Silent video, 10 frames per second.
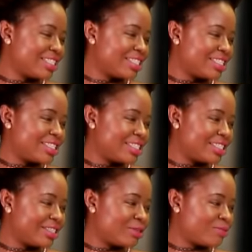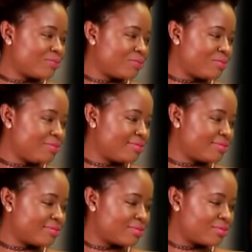
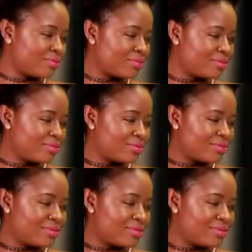[no speech]